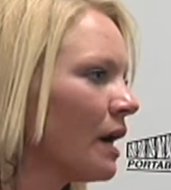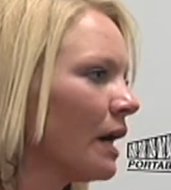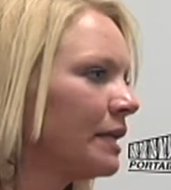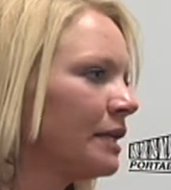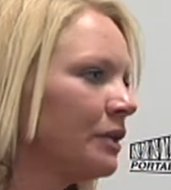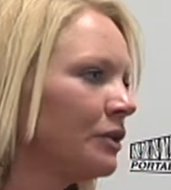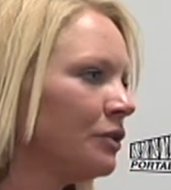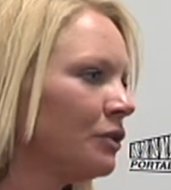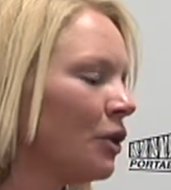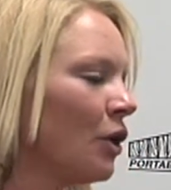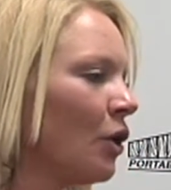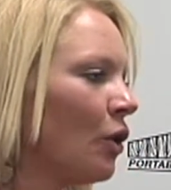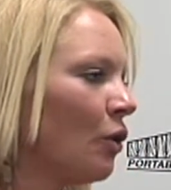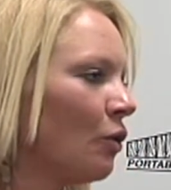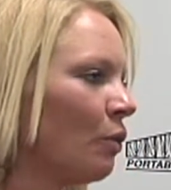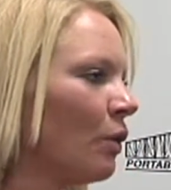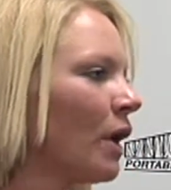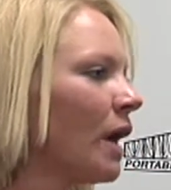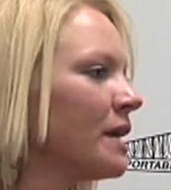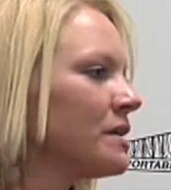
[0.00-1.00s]
I didn't
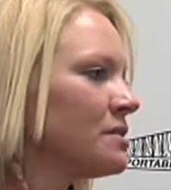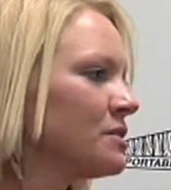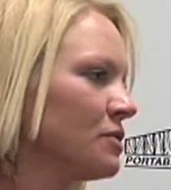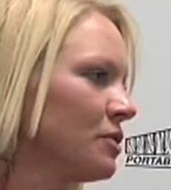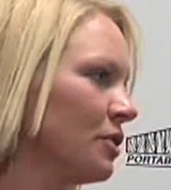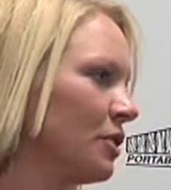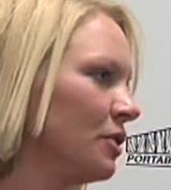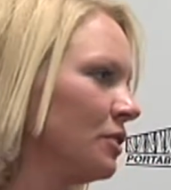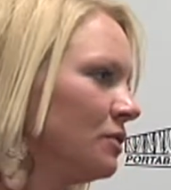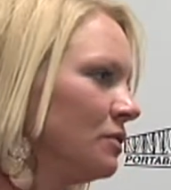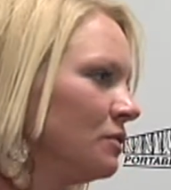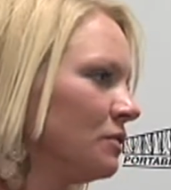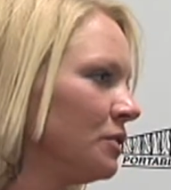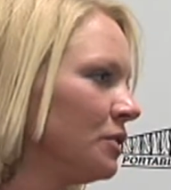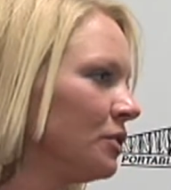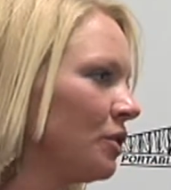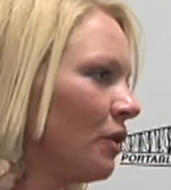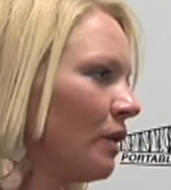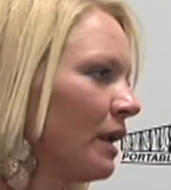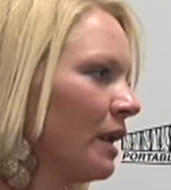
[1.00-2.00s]
know where I stood,
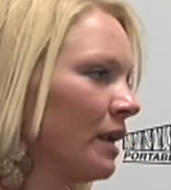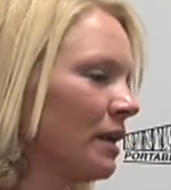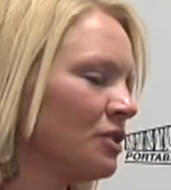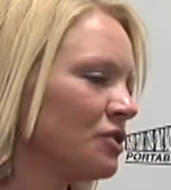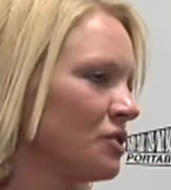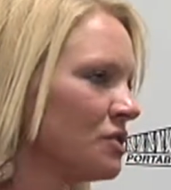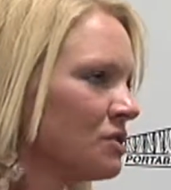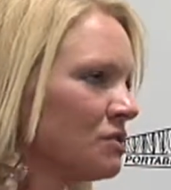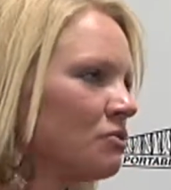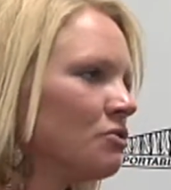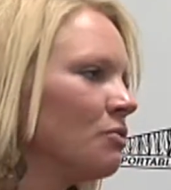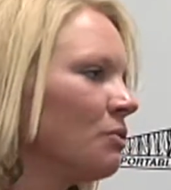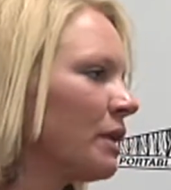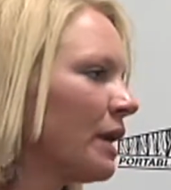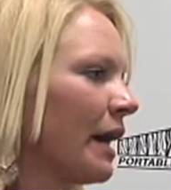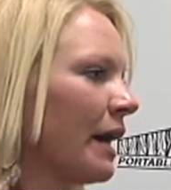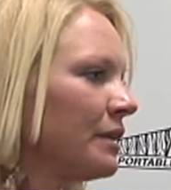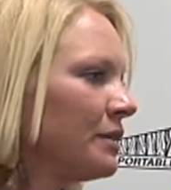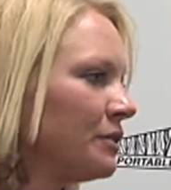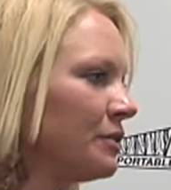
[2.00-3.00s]
you know, and I just knew
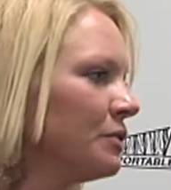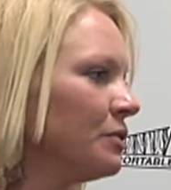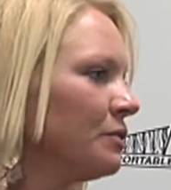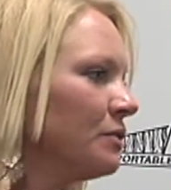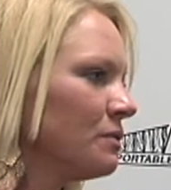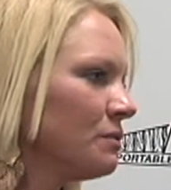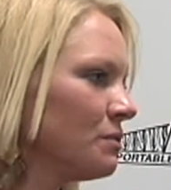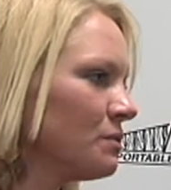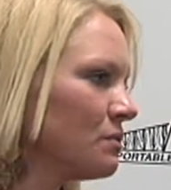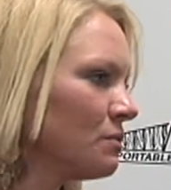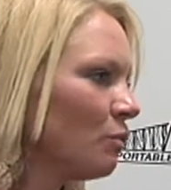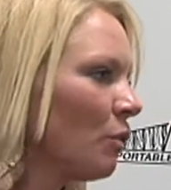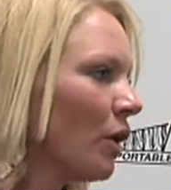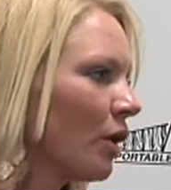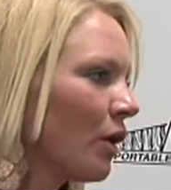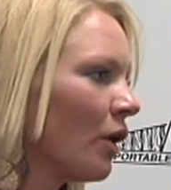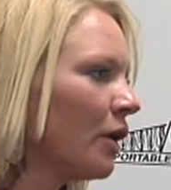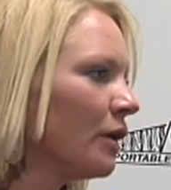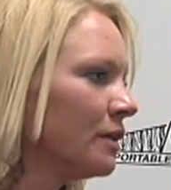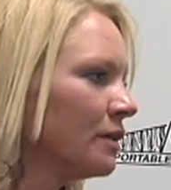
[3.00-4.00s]
what I had to do,
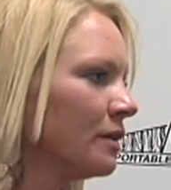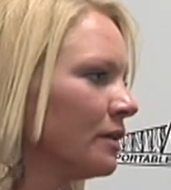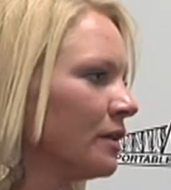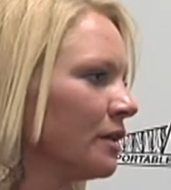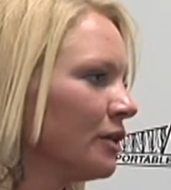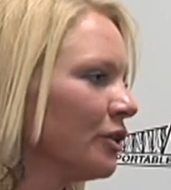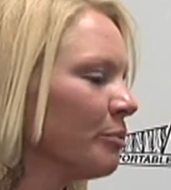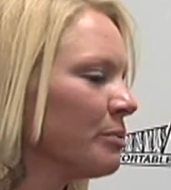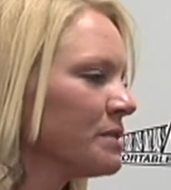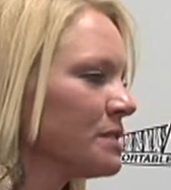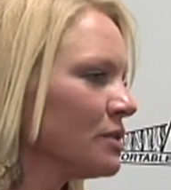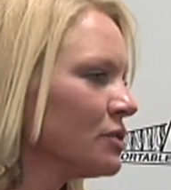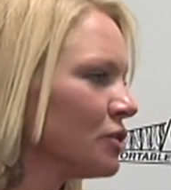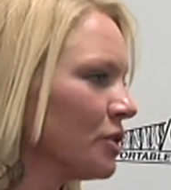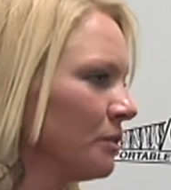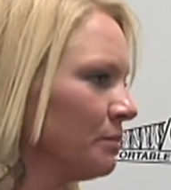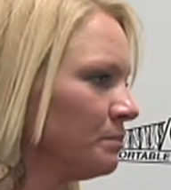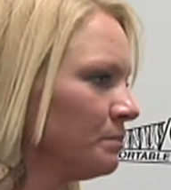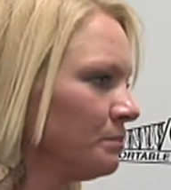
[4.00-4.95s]
work hard and get your position.